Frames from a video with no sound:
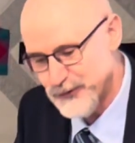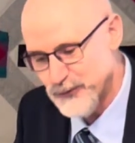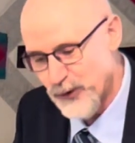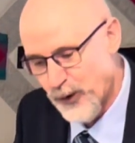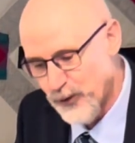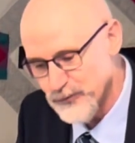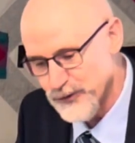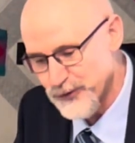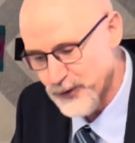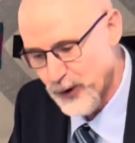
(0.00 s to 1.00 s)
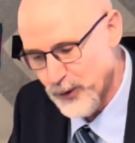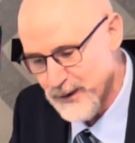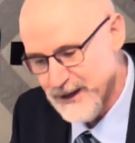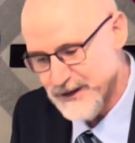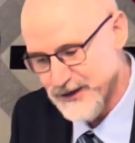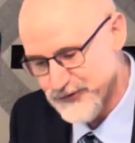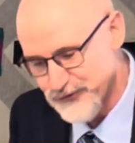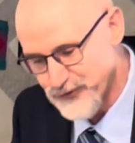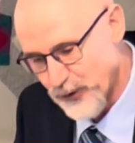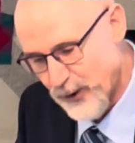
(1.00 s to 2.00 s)
to overthrow,
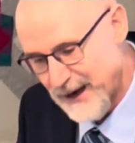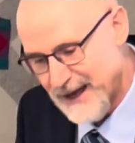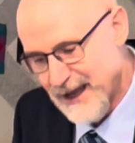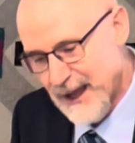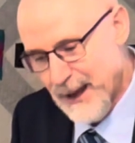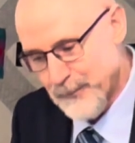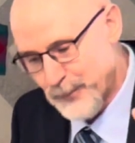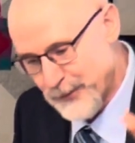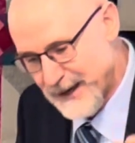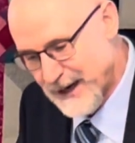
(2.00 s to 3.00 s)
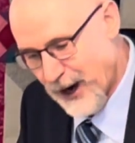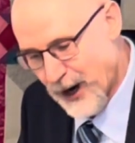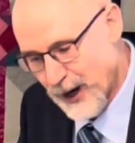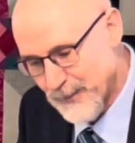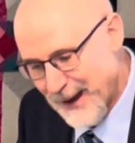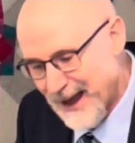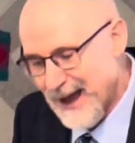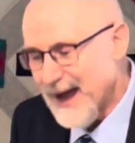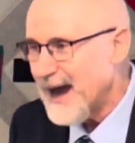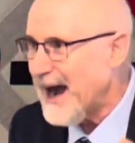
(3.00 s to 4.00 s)
destroy, bring harm,
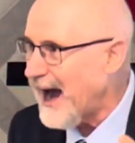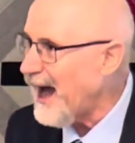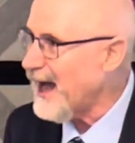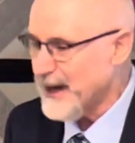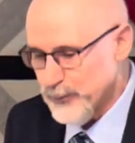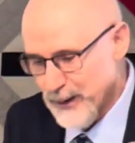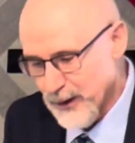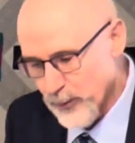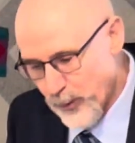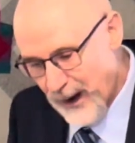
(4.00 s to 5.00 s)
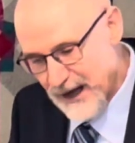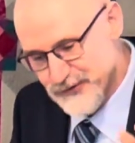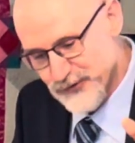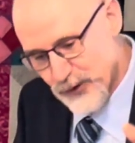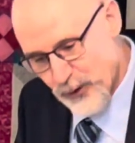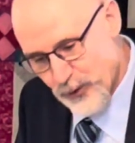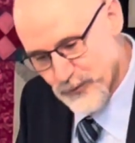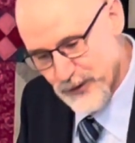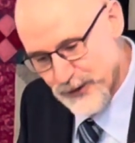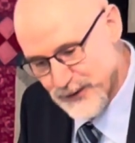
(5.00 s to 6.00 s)
I will watch
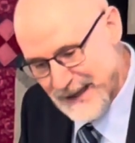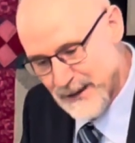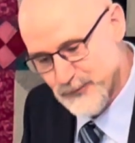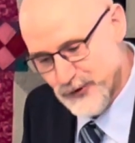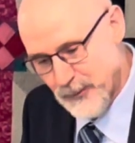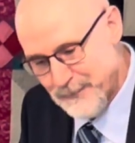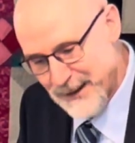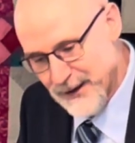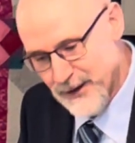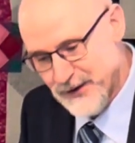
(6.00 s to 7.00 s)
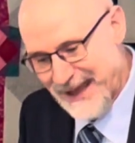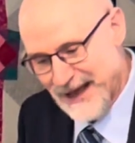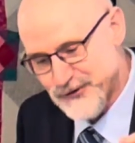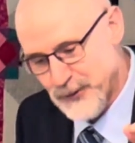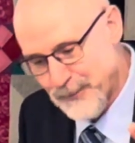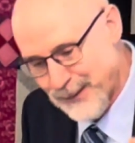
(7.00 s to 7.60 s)
over them to build and to